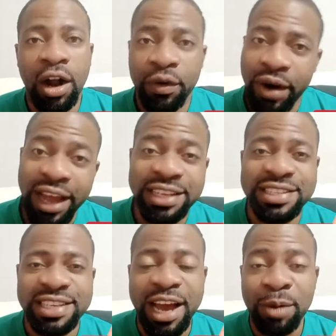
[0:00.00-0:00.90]
All
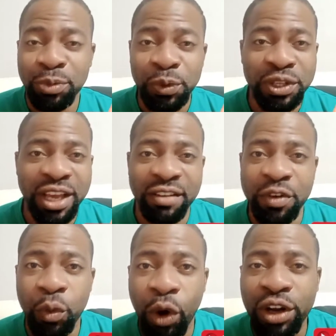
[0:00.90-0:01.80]
right, good day
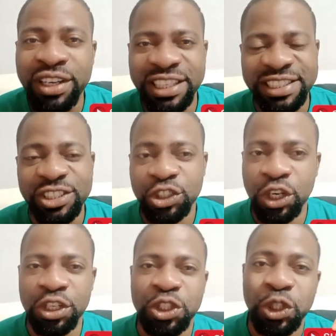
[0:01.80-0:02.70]
everyone. It is
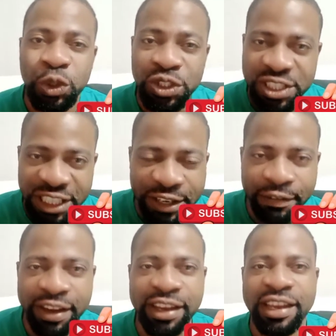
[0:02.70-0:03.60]
Jolly Shoko
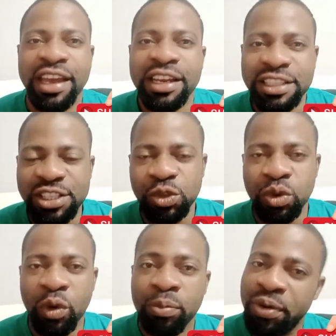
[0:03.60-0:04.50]
TV. This is
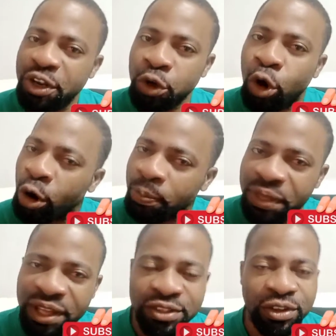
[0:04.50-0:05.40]
where we bring you
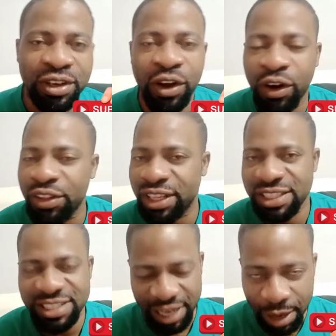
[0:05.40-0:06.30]
updates on all that
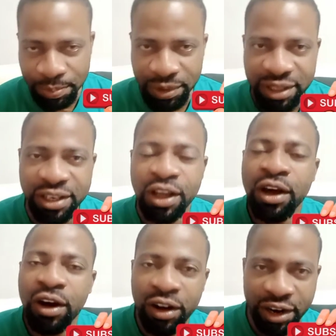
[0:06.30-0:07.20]
is happening
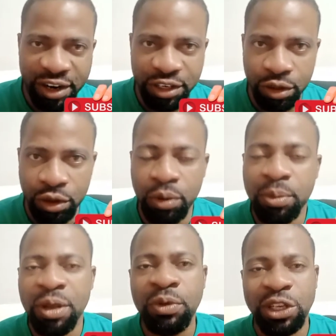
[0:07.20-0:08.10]
all around the globe.
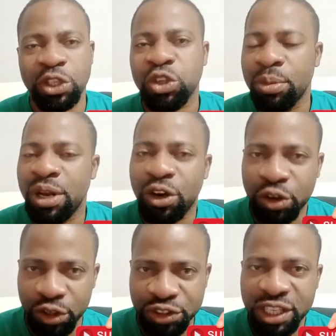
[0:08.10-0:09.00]
If you are just coming
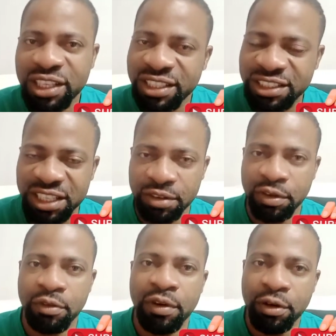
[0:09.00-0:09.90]
across this channel
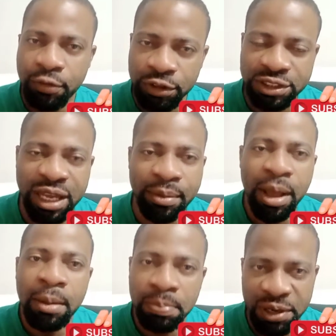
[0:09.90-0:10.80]
for the very first time,
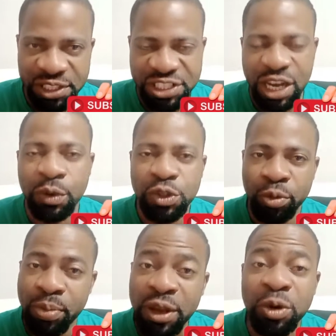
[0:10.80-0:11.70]
please, I want to
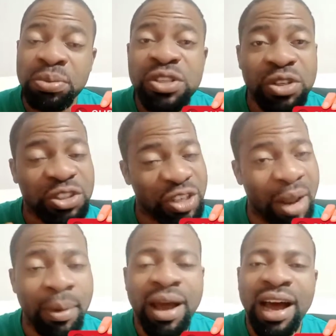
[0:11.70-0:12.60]
beg you, please
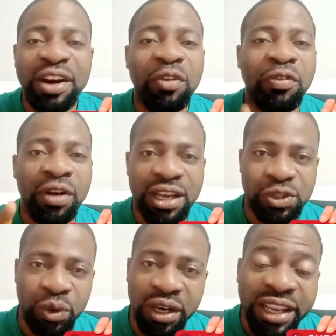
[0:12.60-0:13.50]
subscribe and don't forget
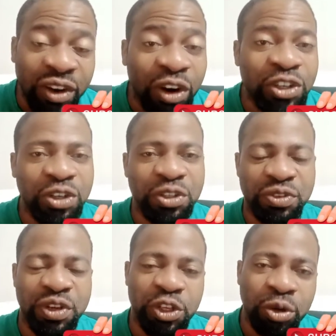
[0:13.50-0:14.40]
to click on your
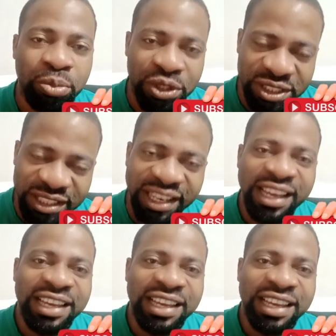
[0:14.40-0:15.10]
notification button.